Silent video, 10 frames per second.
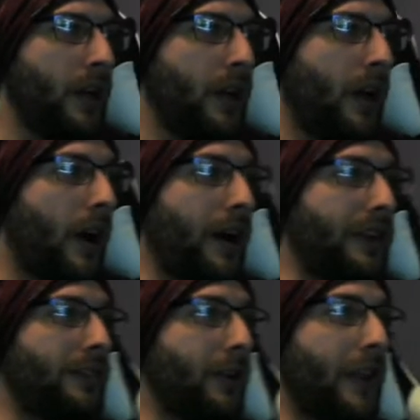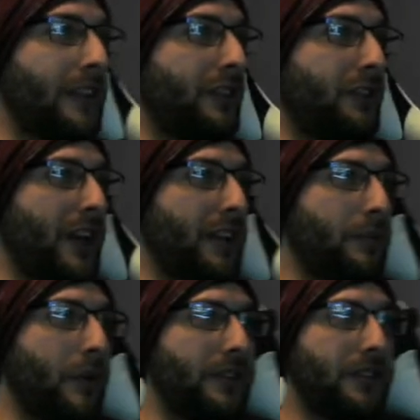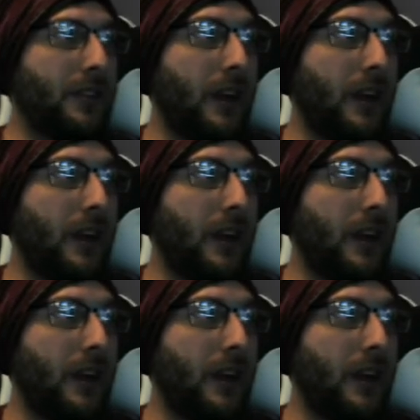All right, so that didn't change much.